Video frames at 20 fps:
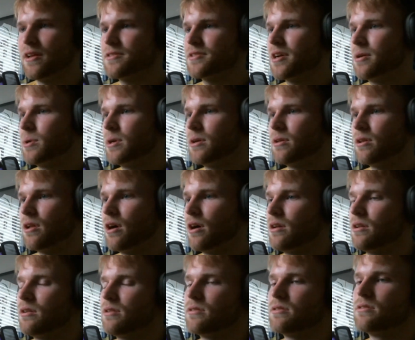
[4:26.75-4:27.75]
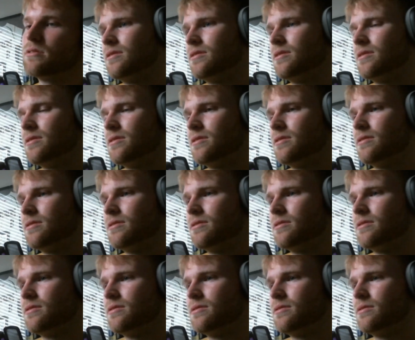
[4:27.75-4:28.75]
that's gotta be a lot.
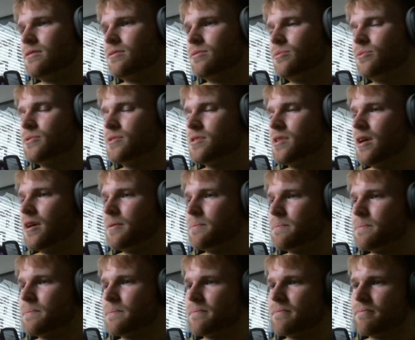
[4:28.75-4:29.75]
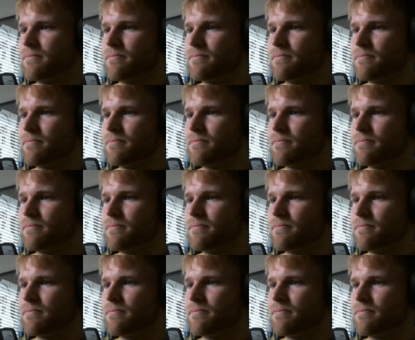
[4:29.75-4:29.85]
What was that?